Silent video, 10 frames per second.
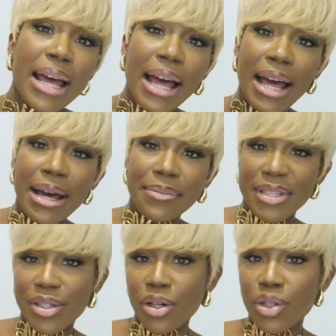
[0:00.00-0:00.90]
um
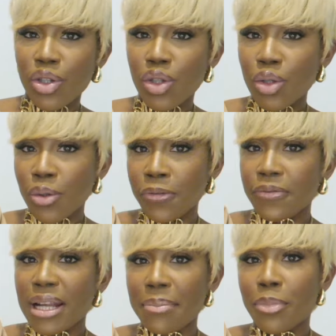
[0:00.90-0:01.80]
it's got two
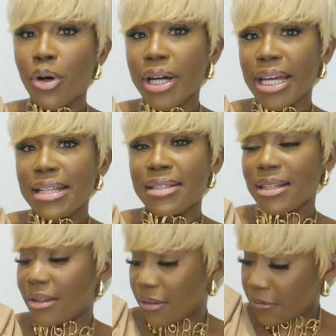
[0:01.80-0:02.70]
flat pockets
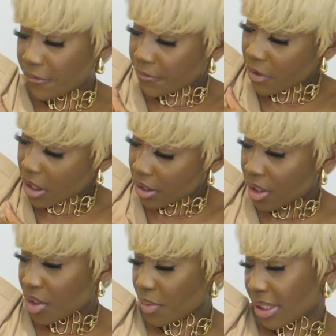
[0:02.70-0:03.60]
in the
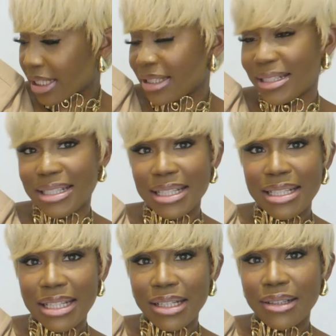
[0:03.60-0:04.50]
front with like the
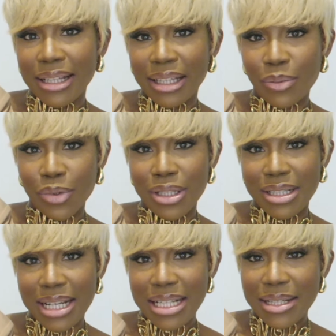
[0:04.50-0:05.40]
detail like they would
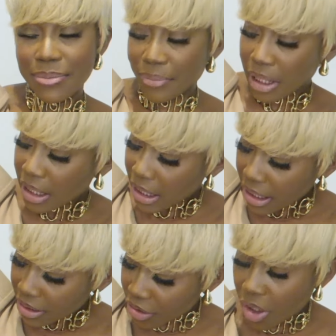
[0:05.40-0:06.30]
not denim
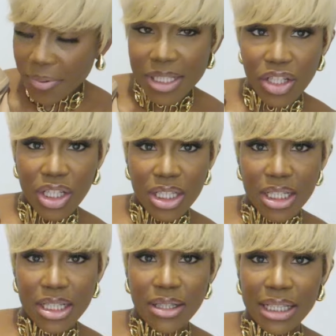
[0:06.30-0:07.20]
the top stitching
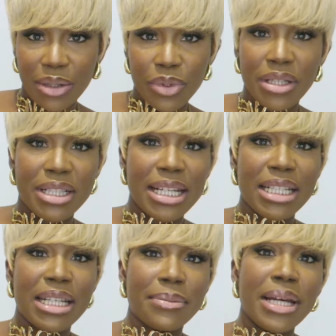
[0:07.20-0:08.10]
detail like they would in
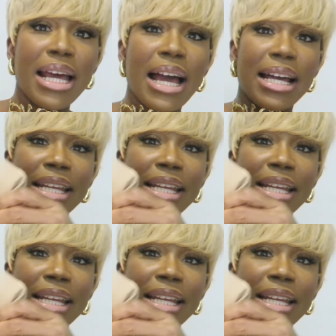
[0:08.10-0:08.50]
denim and